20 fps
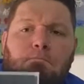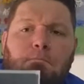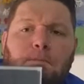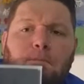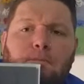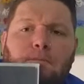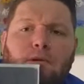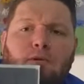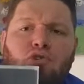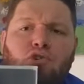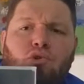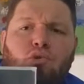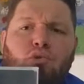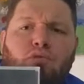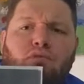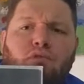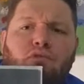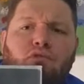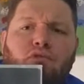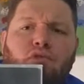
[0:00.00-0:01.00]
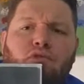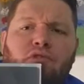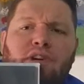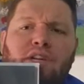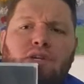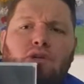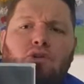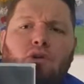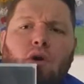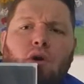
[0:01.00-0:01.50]
I'm not sure if I've
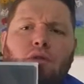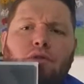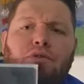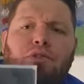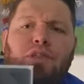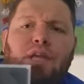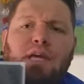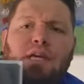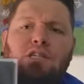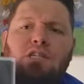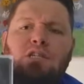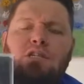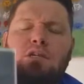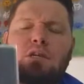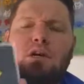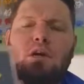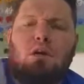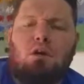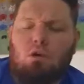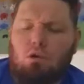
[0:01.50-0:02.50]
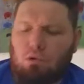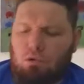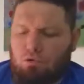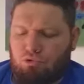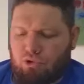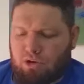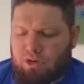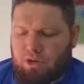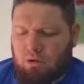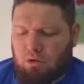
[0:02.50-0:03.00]
already got this
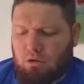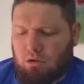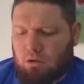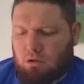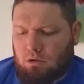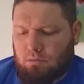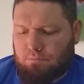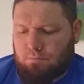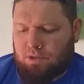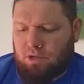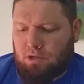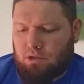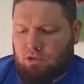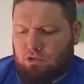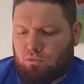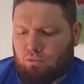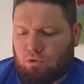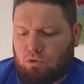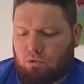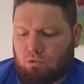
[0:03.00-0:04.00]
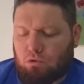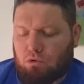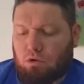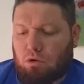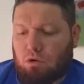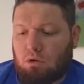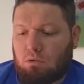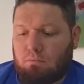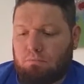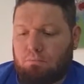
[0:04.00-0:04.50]
already on the PS1 or
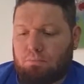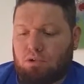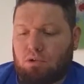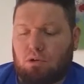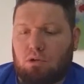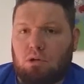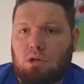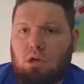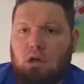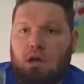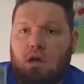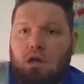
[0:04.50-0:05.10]
not, but